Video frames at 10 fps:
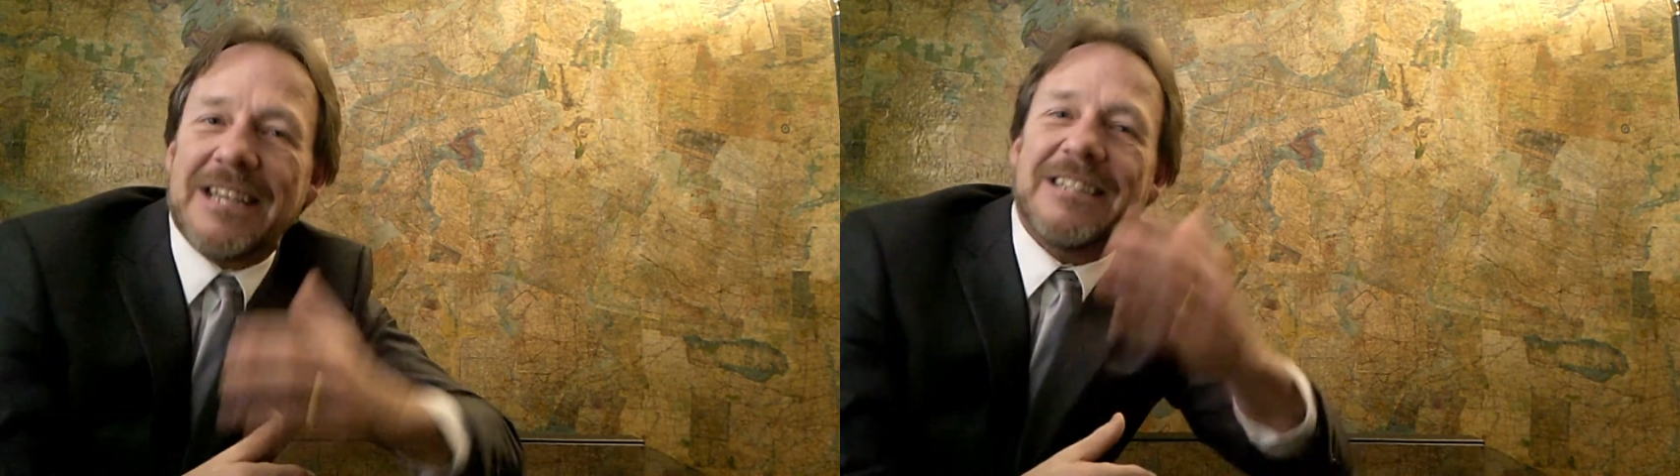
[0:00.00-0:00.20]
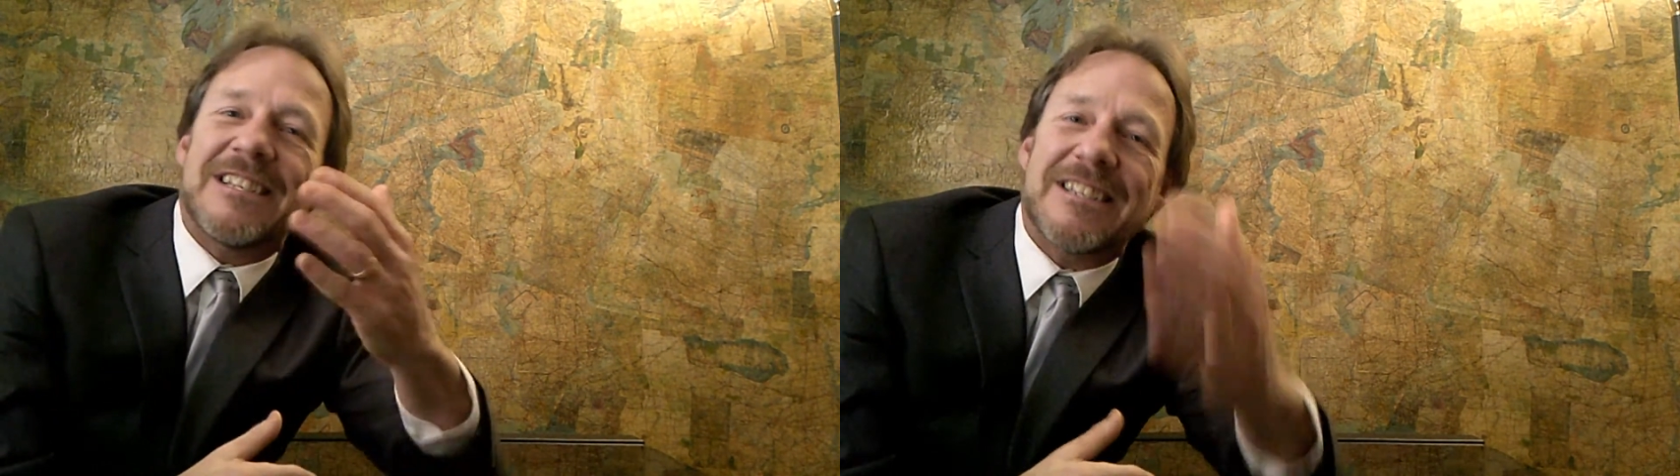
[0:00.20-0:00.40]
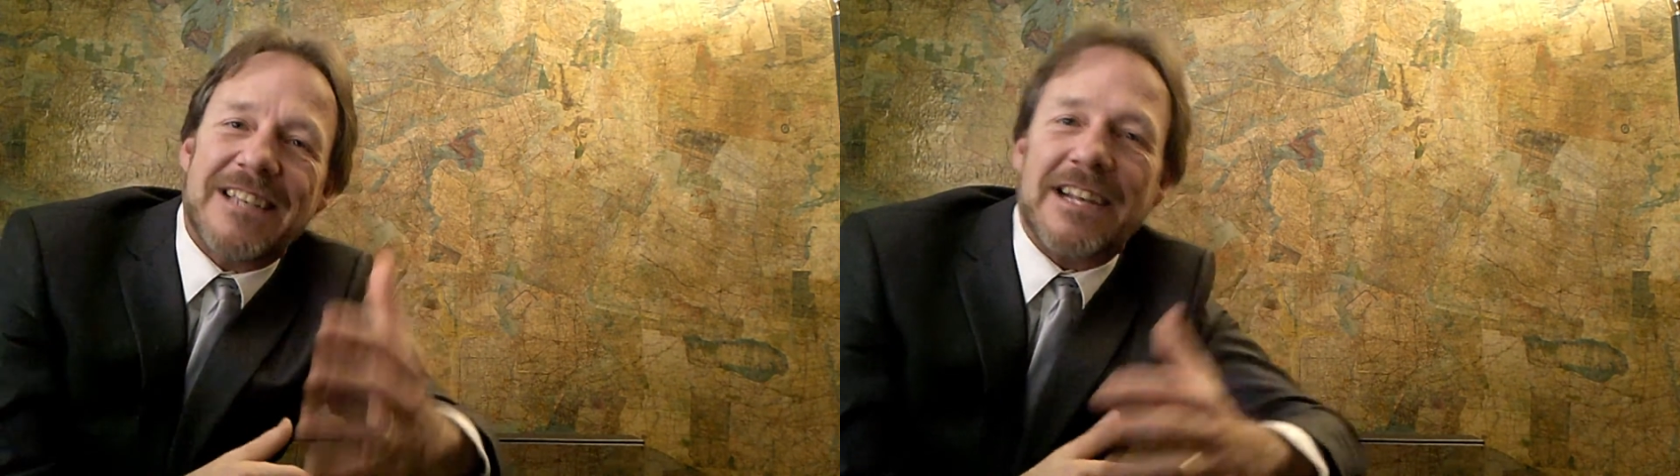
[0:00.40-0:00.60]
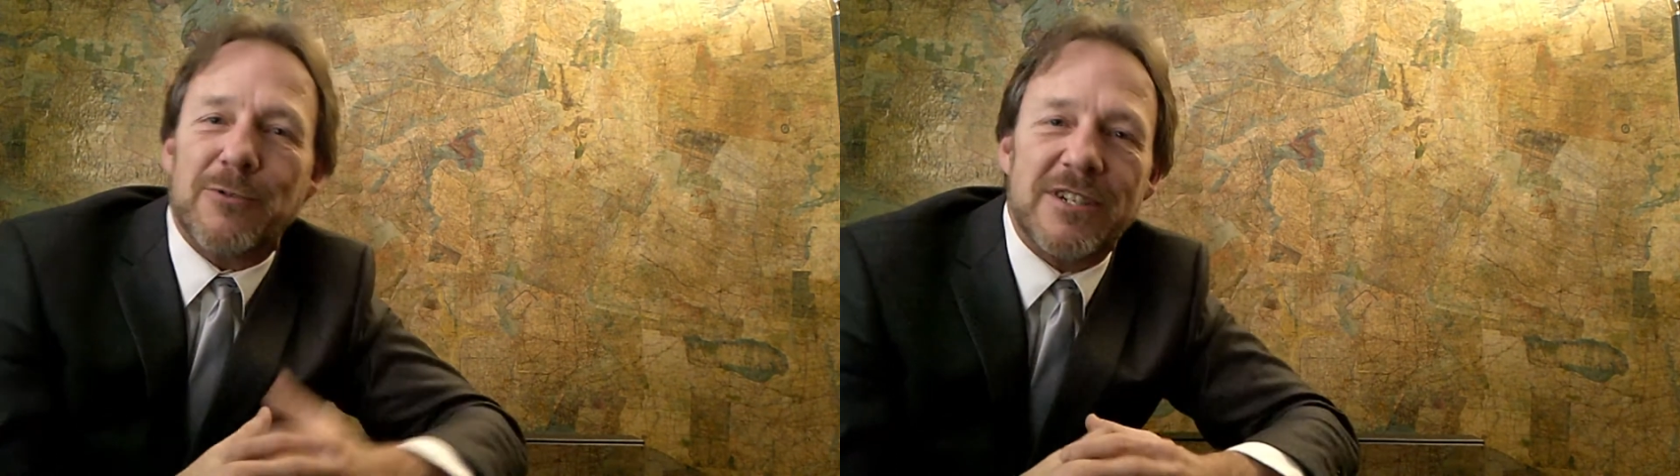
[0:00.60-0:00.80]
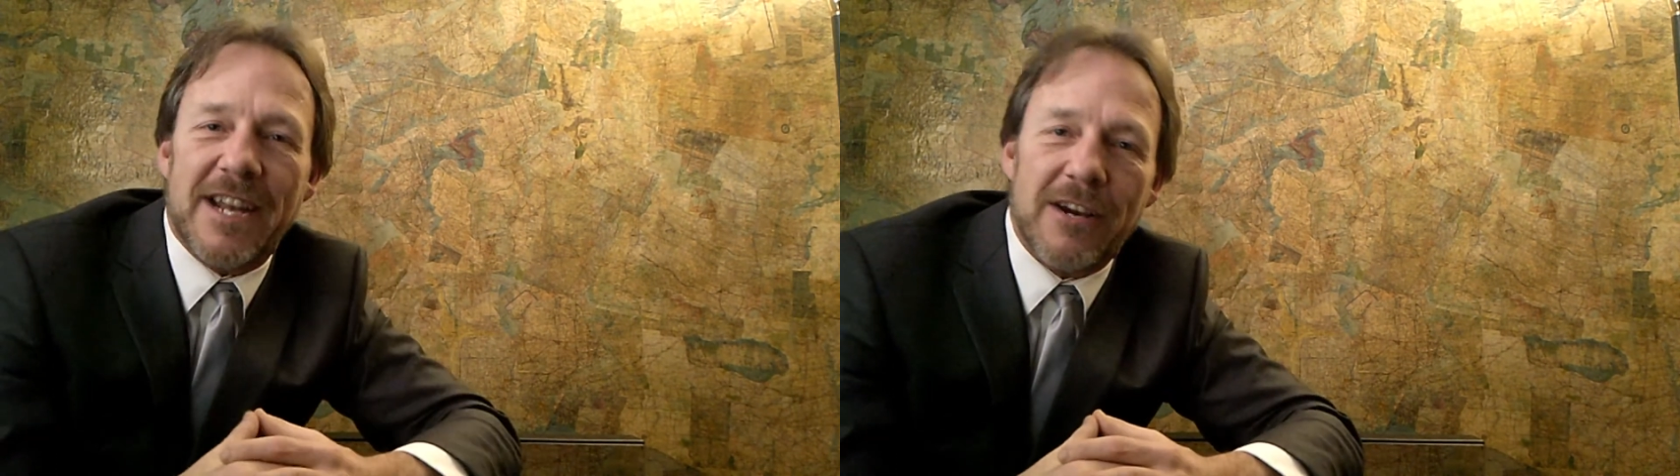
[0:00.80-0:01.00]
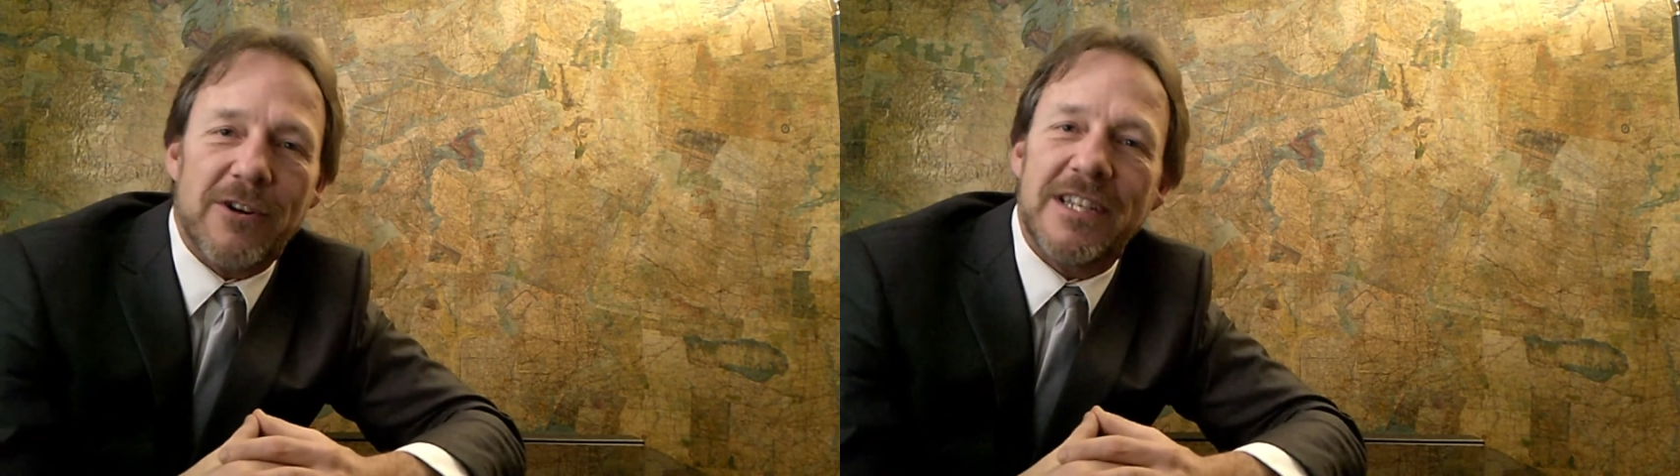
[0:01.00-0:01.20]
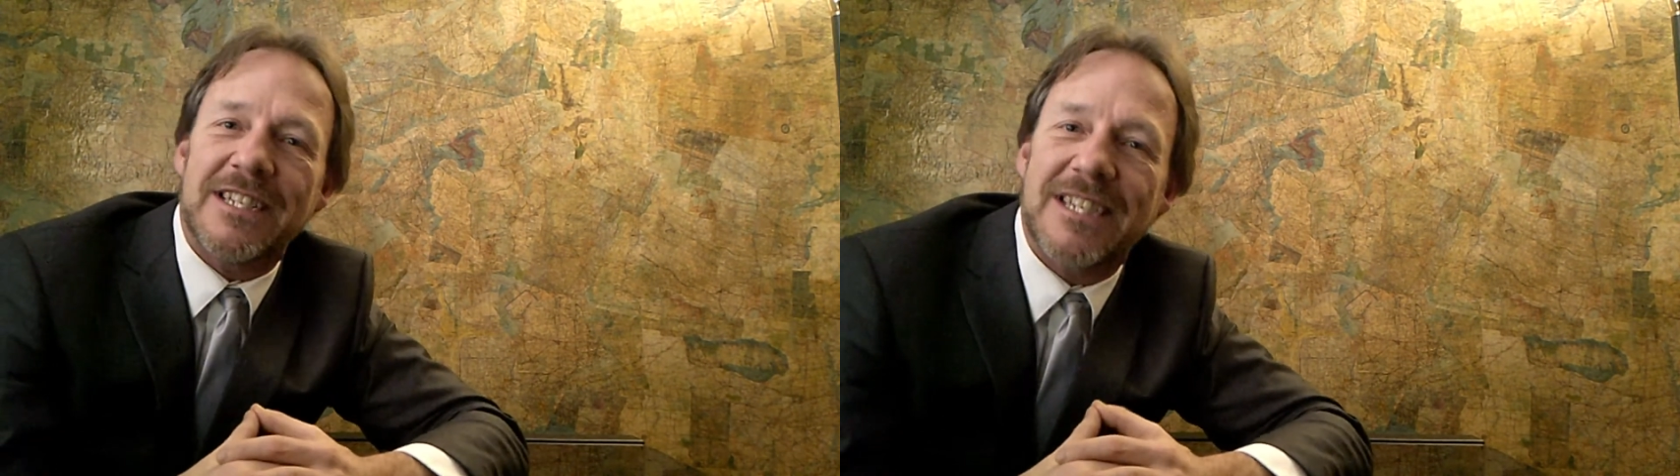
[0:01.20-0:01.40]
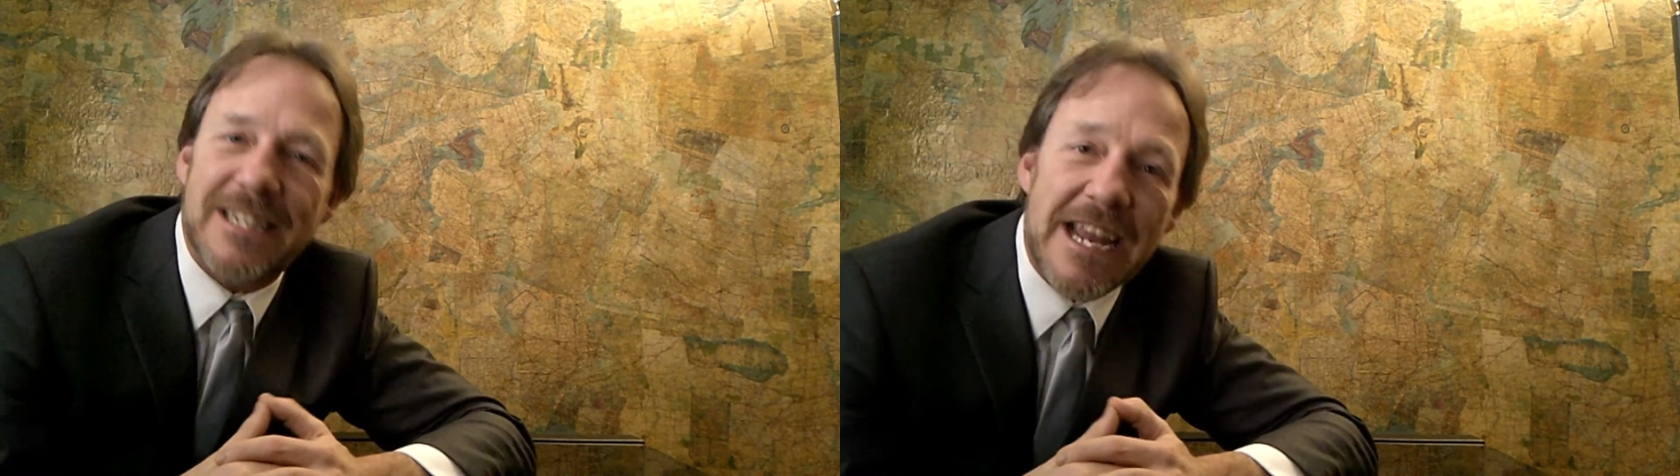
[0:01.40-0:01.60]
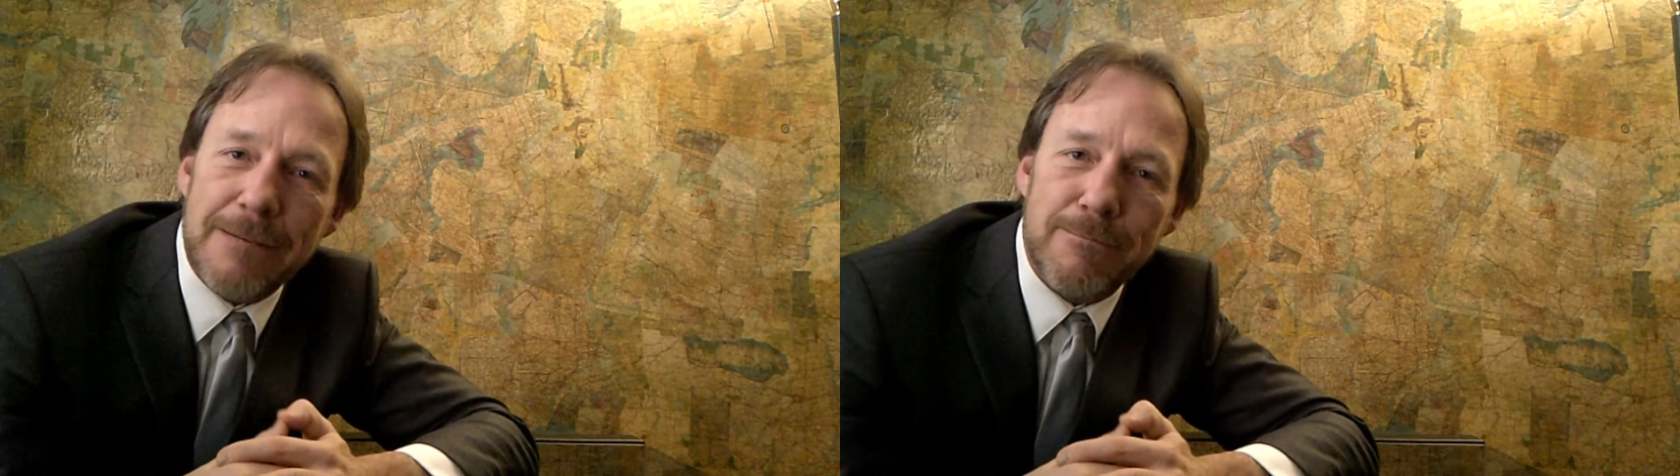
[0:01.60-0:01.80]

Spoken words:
this Secretary of State